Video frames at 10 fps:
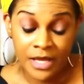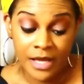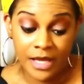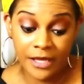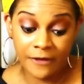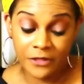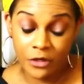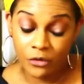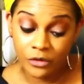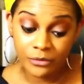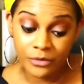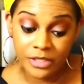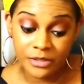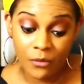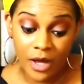If the only
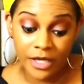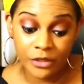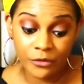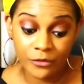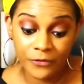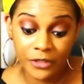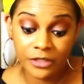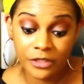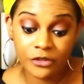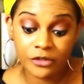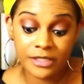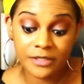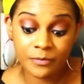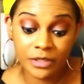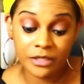reason why you're feeling good is
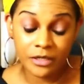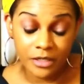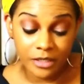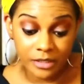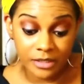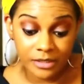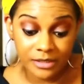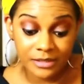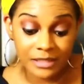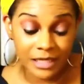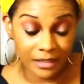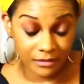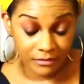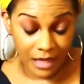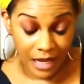because,
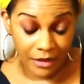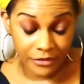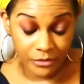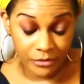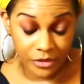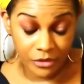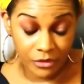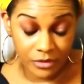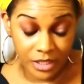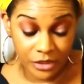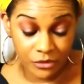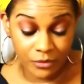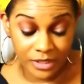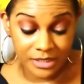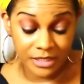and how you would know that you
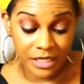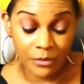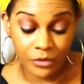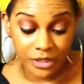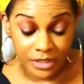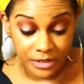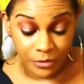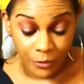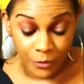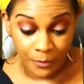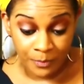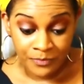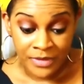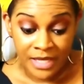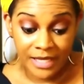resonate with this group
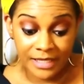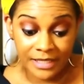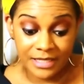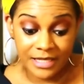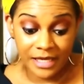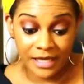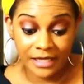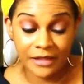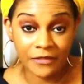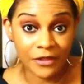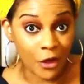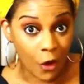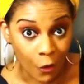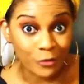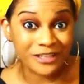is that the
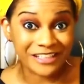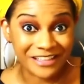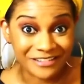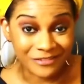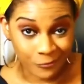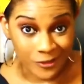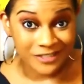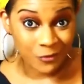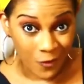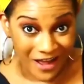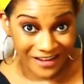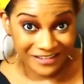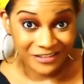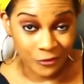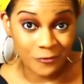only reason why
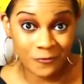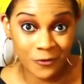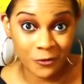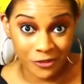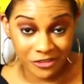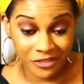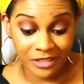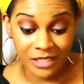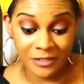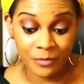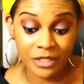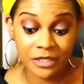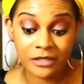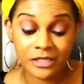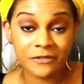you feel good is
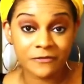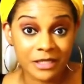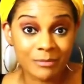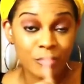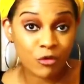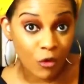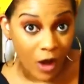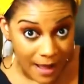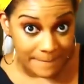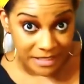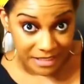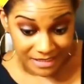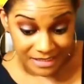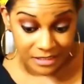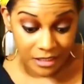because of the
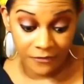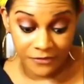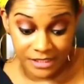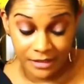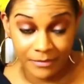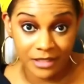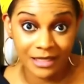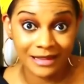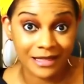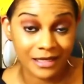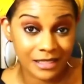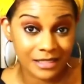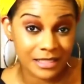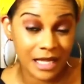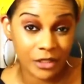promise of something that
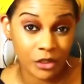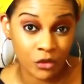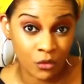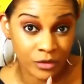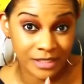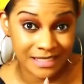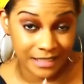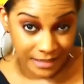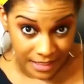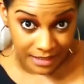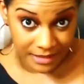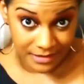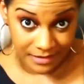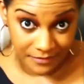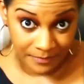is not yours
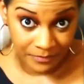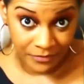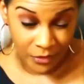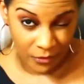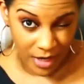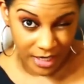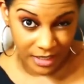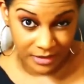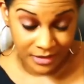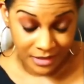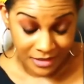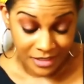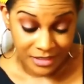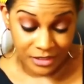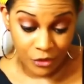yet, right?
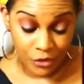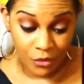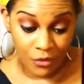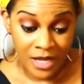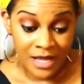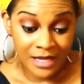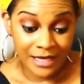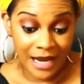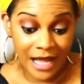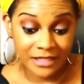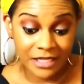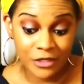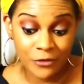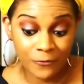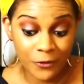So not that
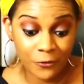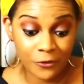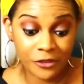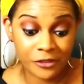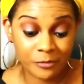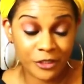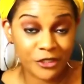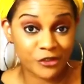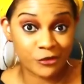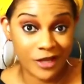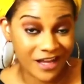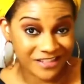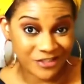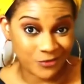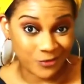you feel good because you got
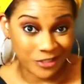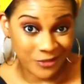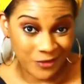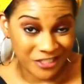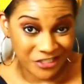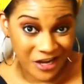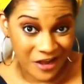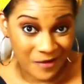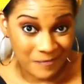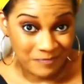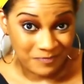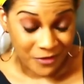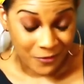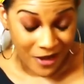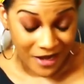this really great job,
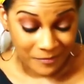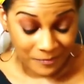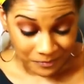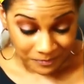right?